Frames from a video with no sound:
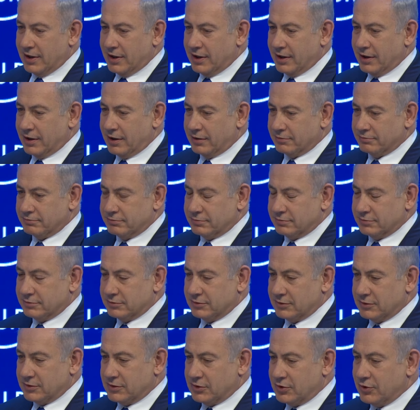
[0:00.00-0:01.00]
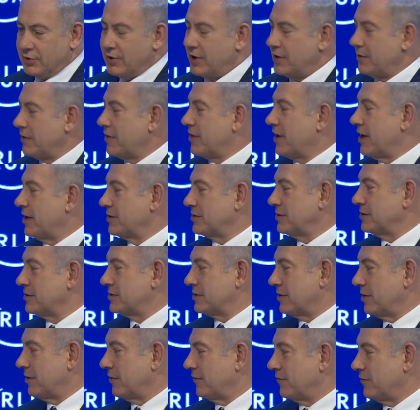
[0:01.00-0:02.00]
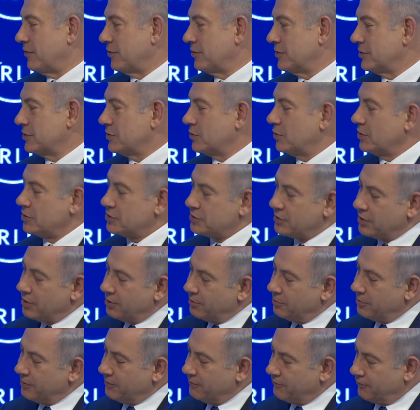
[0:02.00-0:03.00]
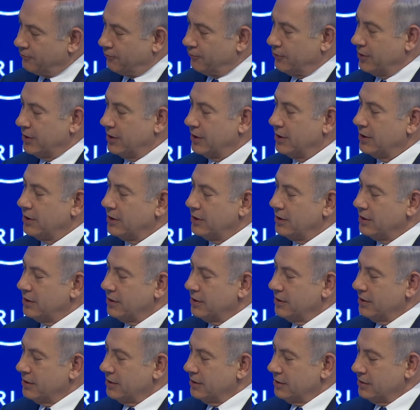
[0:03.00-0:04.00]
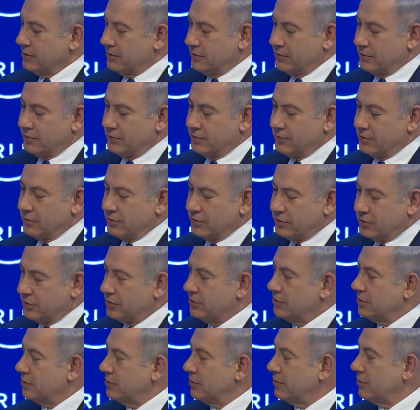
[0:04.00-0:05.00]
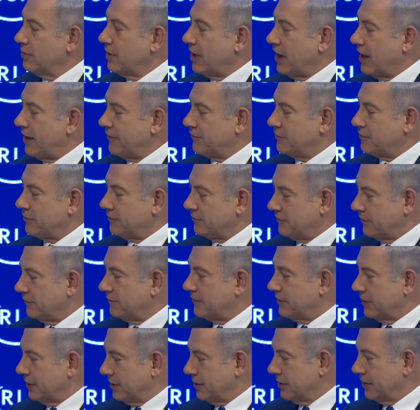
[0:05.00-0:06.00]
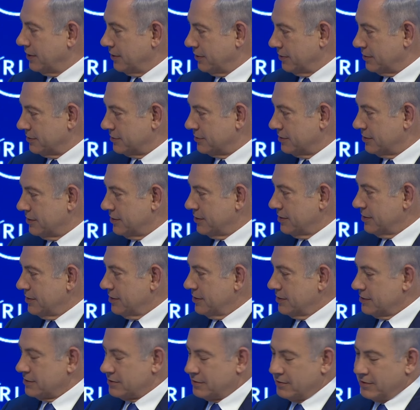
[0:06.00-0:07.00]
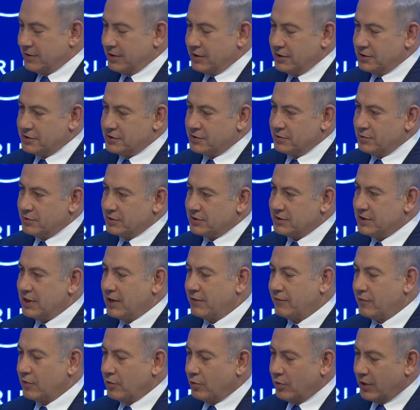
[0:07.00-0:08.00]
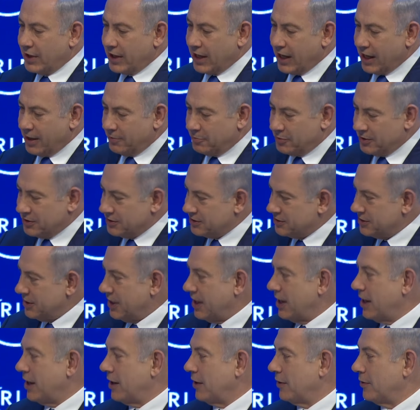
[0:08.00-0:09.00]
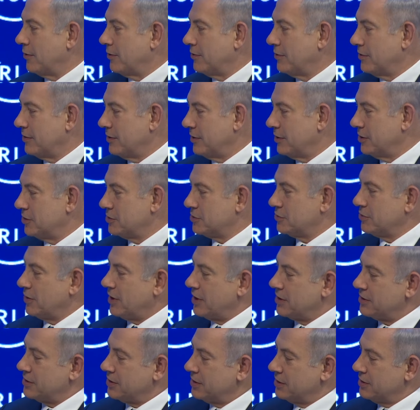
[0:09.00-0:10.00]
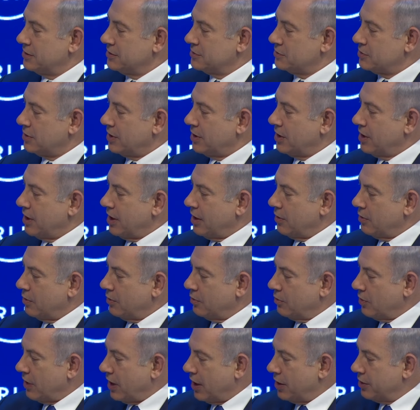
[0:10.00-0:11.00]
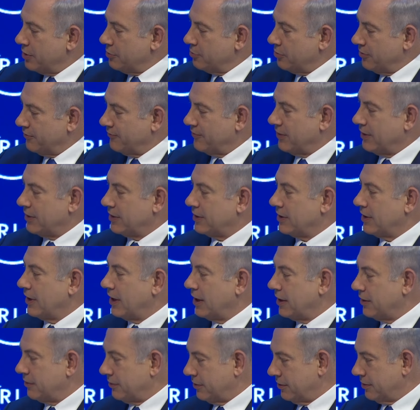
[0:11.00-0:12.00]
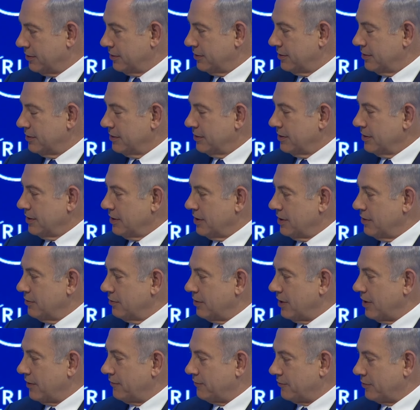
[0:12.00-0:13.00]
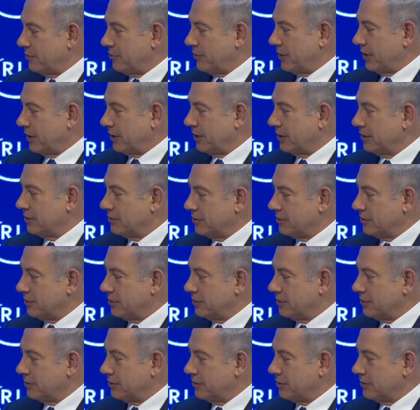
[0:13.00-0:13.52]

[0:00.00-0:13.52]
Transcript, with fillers: um, 200,000 centrifuges, which they'll be free to, to do after 15 years. So the issue was never what happens now. The issue uh, is how to prevent later but Iran to be fair, breaking